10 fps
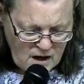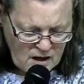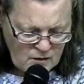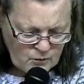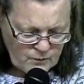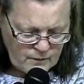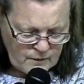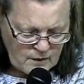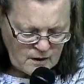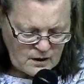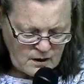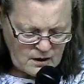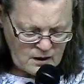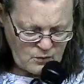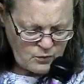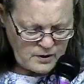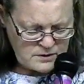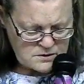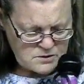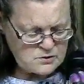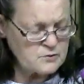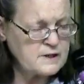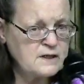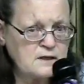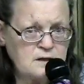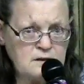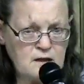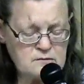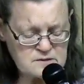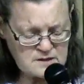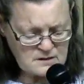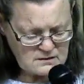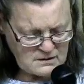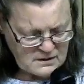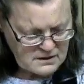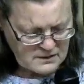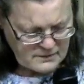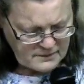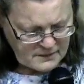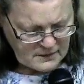I, I want to, in closing, um,